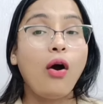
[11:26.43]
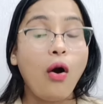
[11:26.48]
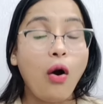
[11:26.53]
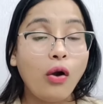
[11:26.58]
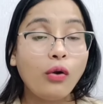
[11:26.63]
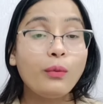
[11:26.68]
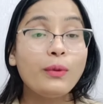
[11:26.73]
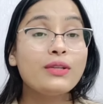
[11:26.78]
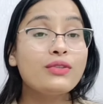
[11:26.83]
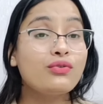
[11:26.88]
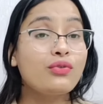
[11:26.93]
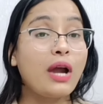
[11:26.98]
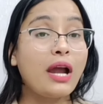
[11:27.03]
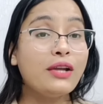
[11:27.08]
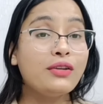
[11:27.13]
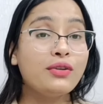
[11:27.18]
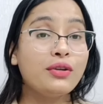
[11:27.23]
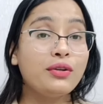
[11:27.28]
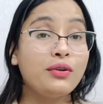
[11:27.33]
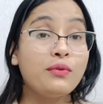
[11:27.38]
Always
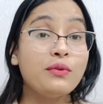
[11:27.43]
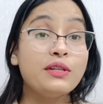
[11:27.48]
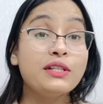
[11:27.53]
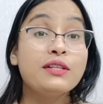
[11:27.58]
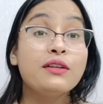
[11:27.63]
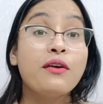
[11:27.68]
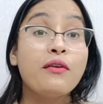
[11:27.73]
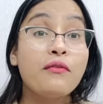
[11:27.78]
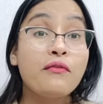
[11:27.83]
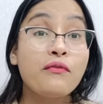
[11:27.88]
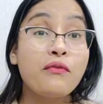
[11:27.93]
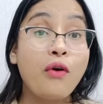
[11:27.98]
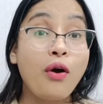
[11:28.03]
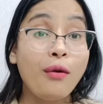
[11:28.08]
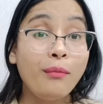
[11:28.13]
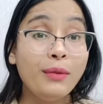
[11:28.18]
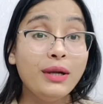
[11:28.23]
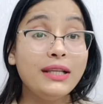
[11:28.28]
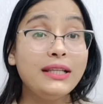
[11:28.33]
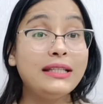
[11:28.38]
try to use
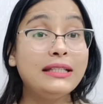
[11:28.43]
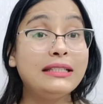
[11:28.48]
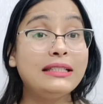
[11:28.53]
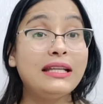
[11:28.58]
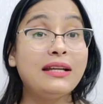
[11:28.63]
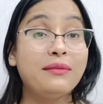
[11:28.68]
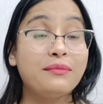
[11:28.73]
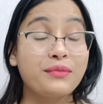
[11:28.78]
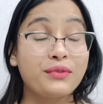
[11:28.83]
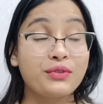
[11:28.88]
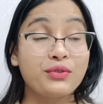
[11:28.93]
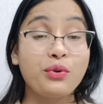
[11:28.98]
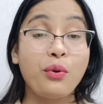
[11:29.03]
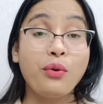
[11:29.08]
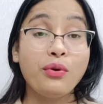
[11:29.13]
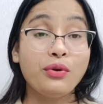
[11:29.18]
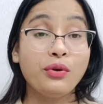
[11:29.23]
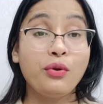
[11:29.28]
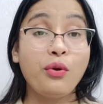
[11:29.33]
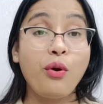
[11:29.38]
formal idioms.
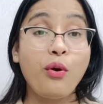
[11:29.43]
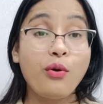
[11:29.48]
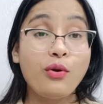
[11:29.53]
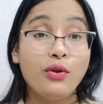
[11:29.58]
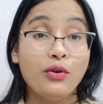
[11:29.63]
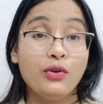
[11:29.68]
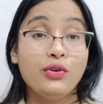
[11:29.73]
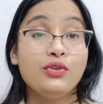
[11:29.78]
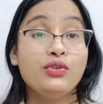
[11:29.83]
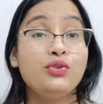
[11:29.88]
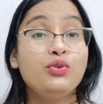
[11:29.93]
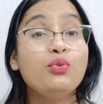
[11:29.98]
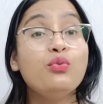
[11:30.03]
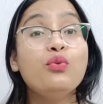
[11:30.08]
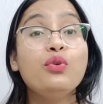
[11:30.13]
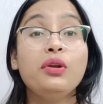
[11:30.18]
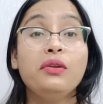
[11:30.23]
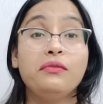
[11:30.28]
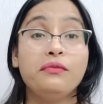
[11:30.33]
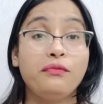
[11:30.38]
Don't go
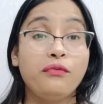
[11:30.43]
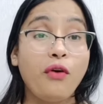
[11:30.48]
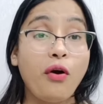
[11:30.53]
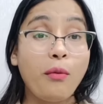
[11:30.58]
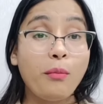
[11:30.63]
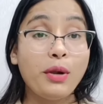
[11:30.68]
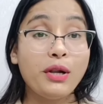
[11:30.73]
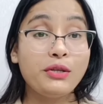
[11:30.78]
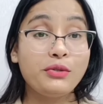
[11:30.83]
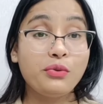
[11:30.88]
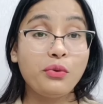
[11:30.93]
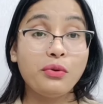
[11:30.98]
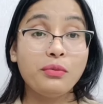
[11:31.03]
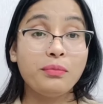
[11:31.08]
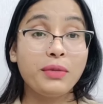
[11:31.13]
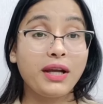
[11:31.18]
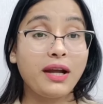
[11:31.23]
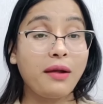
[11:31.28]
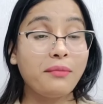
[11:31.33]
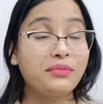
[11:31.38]
too informal.
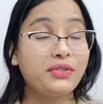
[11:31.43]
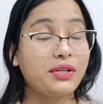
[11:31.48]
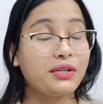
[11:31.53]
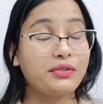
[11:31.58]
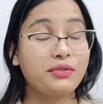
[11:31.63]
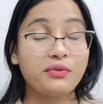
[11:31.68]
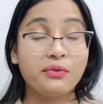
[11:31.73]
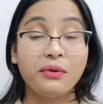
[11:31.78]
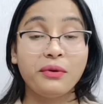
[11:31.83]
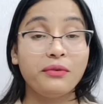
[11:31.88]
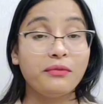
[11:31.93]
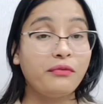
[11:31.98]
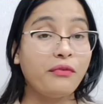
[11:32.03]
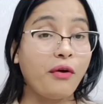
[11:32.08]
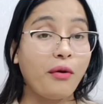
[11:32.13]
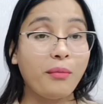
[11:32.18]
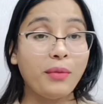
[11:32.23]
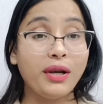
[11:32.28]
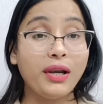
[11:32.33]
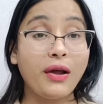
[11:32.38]
Don't become just too
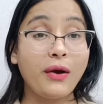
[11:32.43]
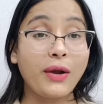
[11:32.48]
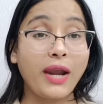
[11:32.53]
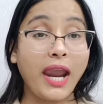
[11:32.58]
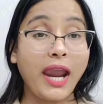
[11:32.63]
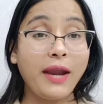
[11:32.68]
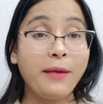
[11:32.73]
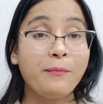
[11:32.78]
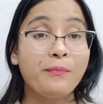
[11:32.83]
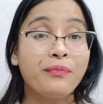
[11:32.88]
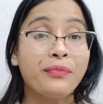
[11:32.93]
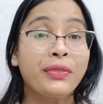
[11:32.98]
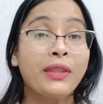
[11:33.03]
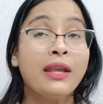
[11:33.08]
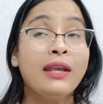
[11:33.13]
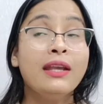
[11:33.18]
informal. Okay,